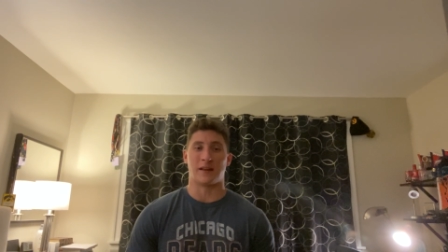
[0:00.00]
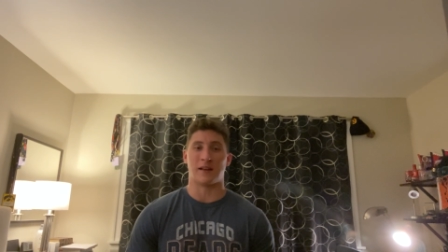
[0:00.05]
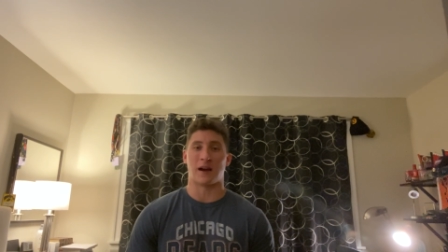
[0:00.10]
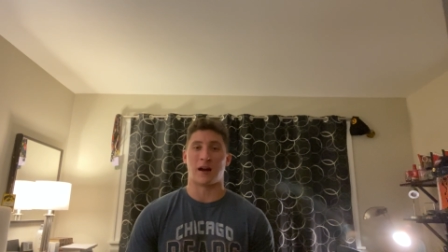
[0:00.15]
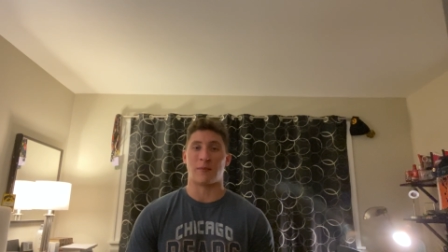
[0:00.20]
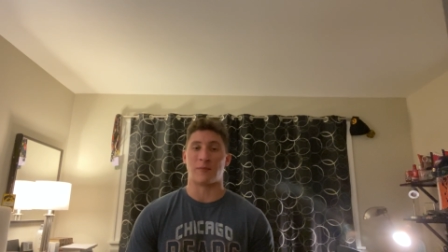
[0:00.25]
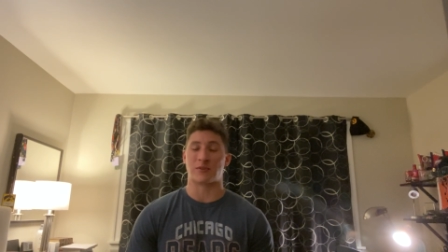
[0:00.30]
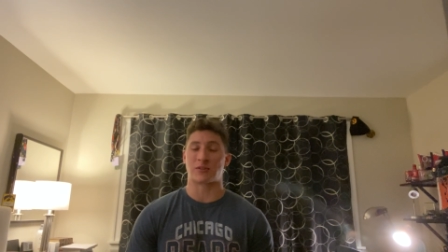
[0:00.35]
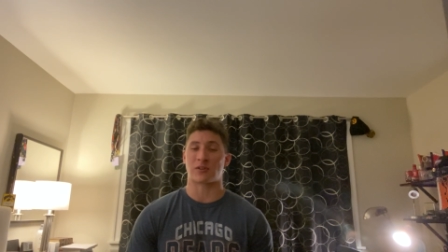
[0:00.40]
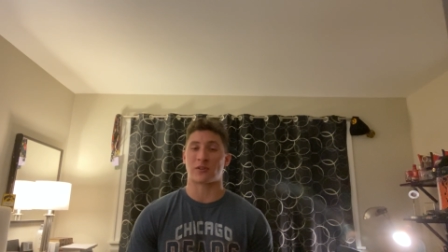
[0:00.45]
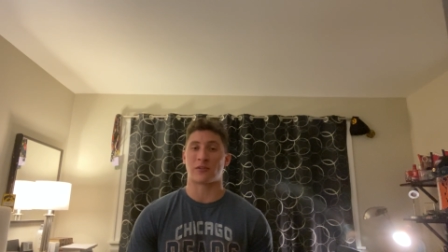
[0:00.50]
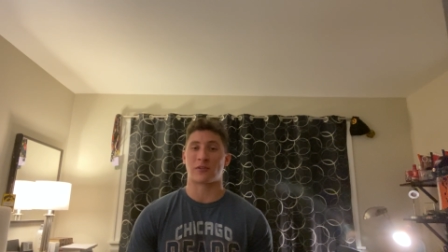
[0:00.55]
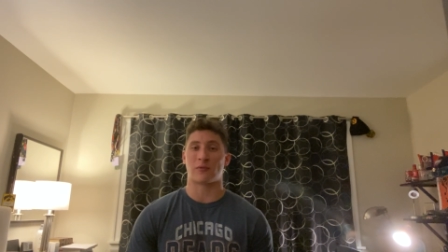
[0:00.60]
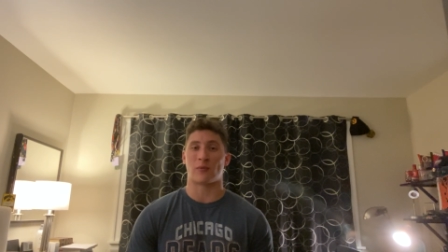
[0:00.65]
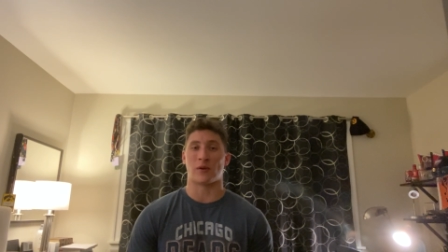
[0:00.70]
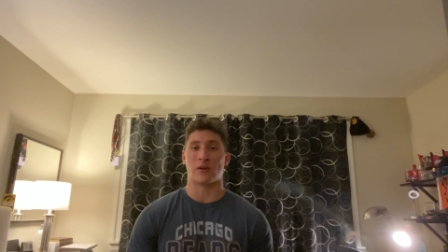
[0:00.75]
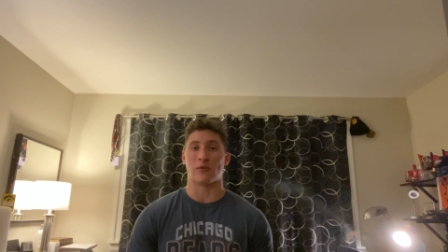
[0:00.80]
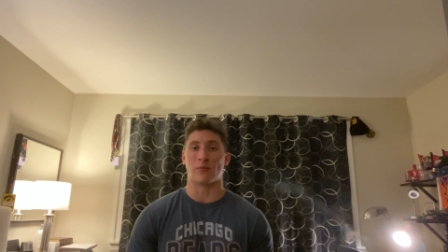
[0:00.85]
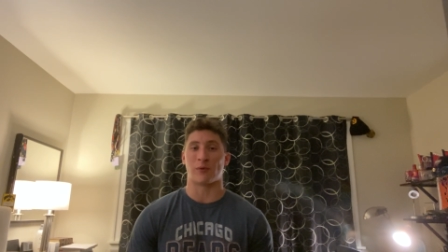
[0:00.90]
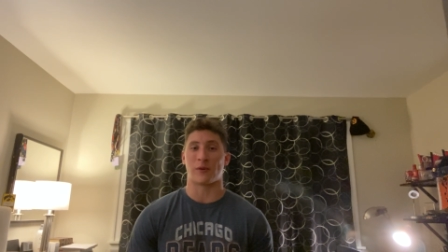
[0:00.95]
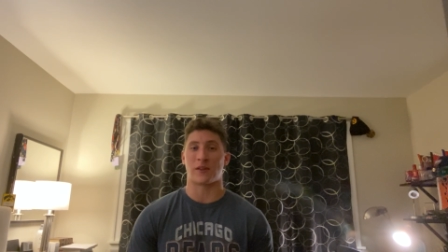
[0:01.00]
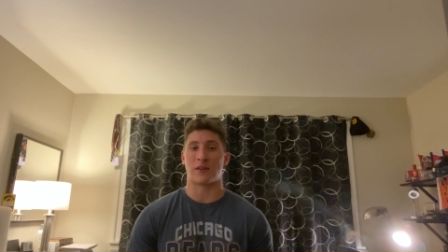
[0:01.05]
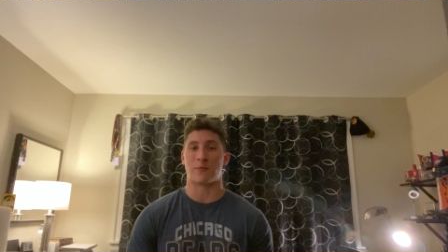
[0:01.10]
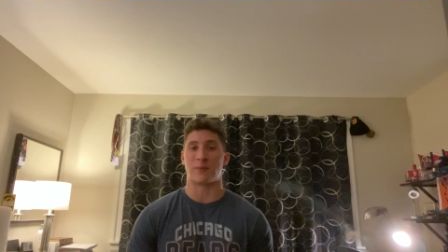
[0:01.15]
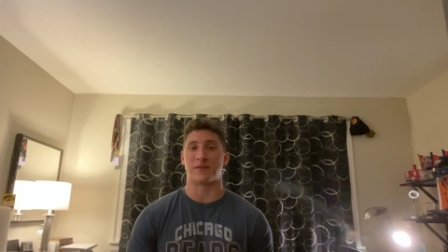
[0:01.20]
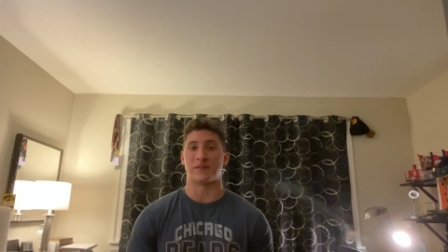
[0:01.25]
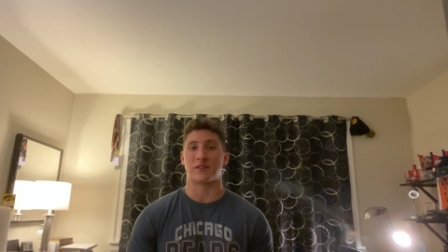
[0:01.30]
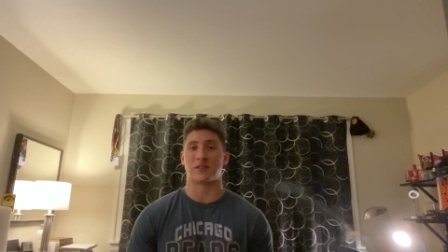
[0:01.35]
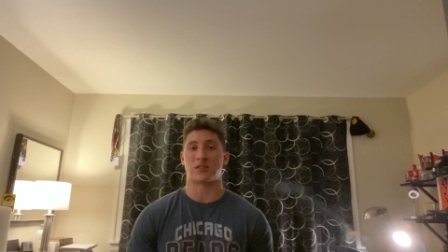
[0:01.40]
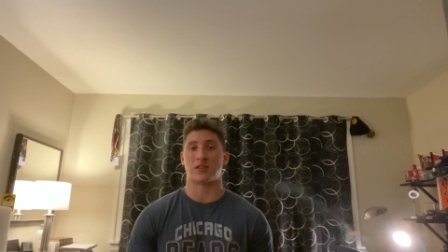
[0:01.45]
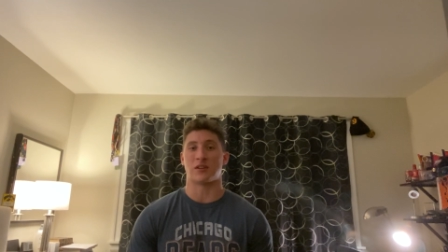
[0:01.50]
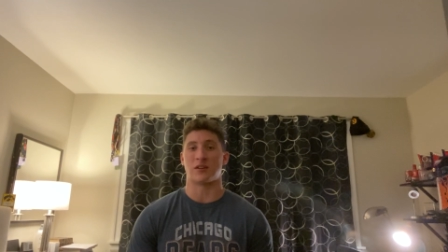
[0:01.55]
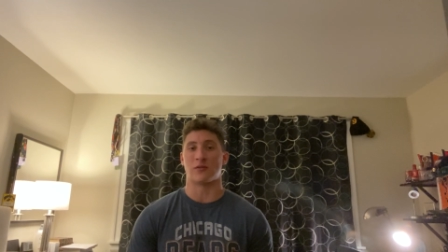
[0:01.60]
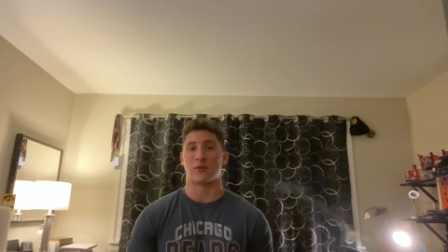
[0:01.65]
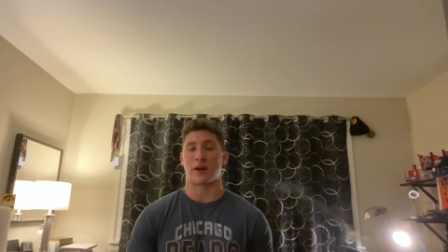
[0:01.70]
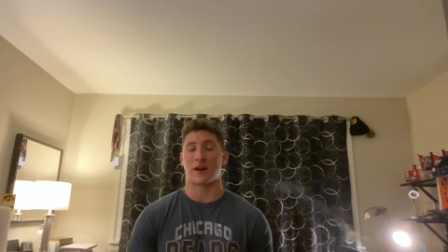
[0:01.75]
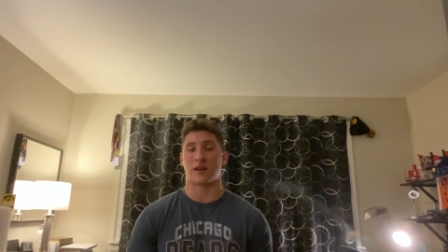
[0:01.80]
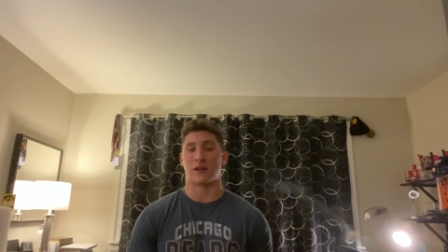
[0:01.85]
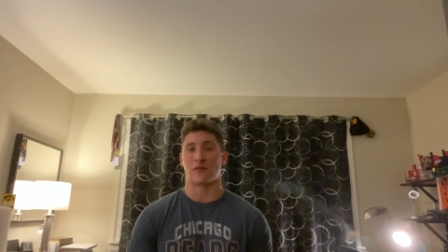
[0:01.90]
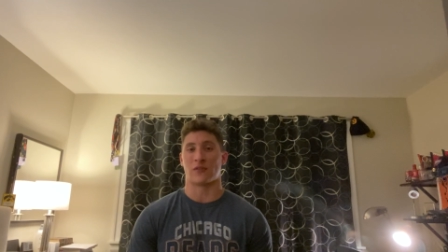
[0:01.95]
I'm sure when you play the position, you
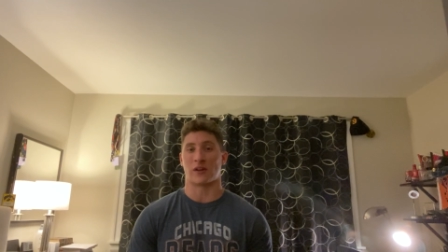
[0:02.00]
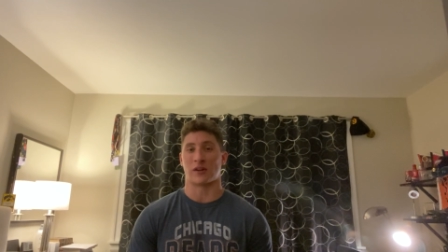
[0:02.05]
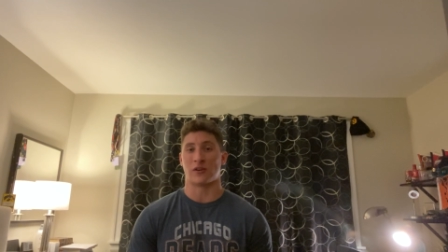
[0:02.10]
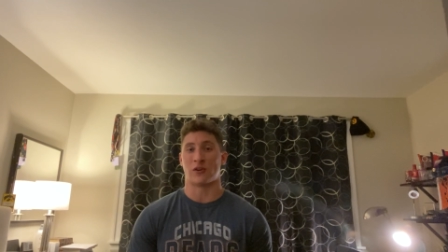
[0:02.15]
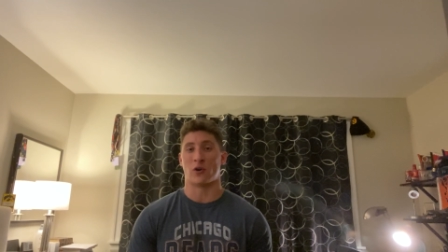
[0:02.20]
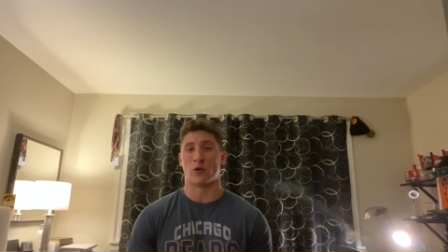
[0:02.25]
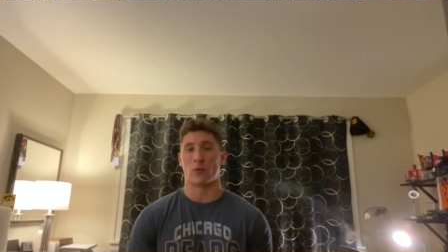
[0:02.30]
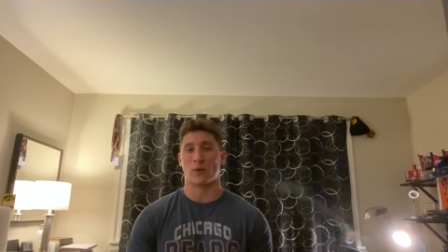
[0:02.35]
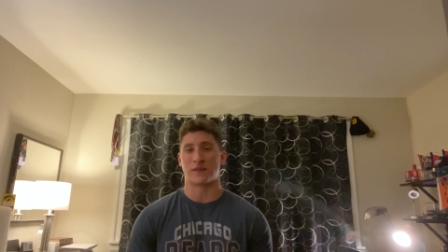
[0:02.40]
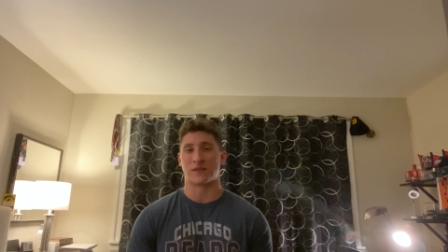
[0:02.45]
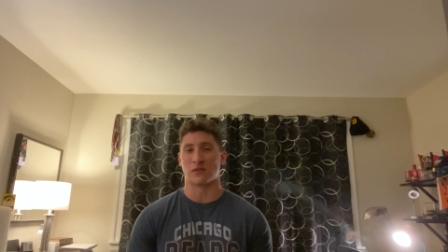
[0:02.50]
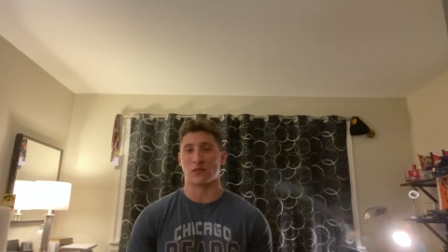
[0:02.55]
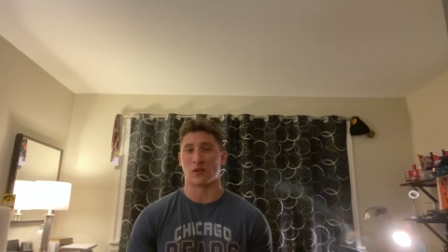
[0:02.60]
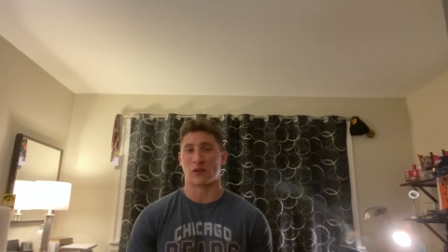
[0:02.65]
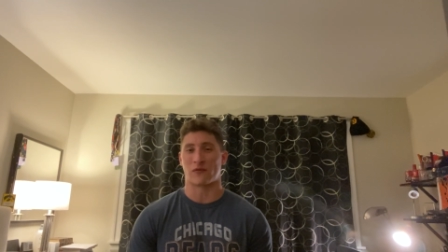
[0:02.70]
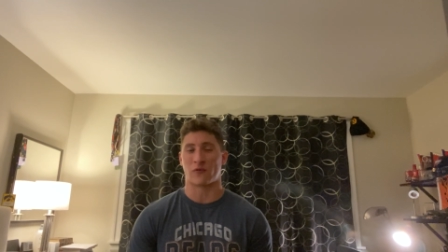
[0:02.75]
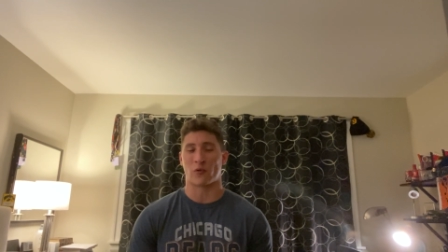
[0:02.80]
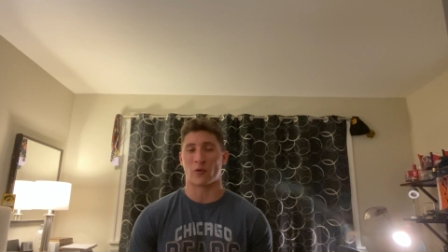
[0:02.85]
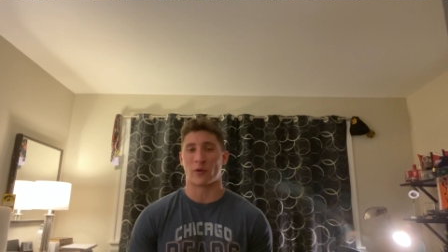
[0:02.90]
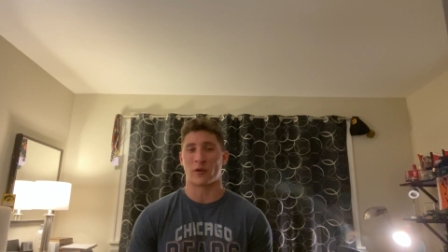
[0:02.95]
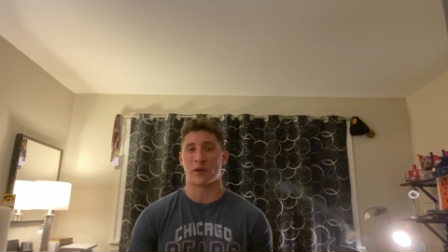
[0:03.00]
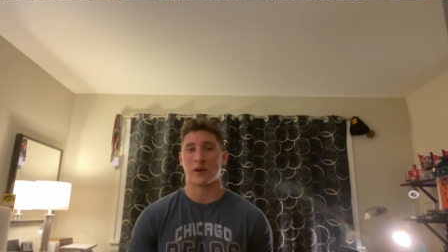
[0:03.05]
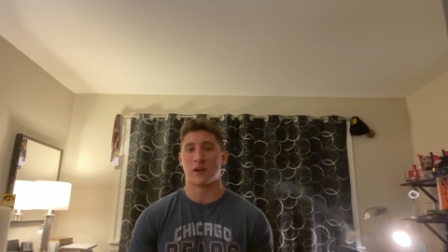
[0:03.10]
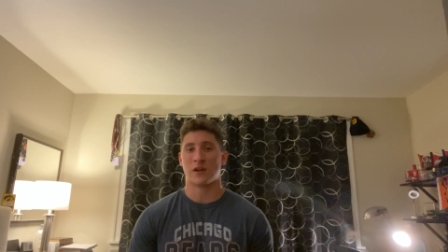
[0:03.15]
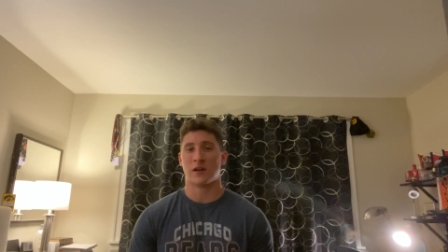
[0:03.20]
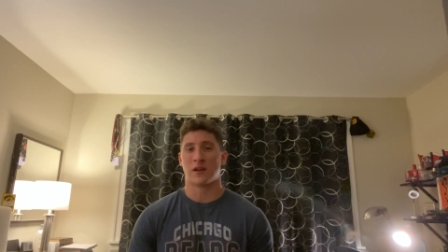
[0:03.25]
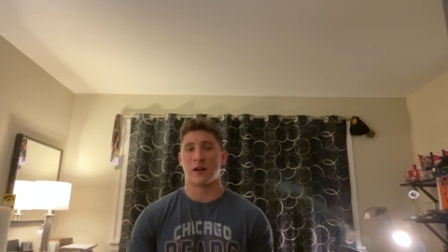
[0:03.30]
kind of like know what to look for.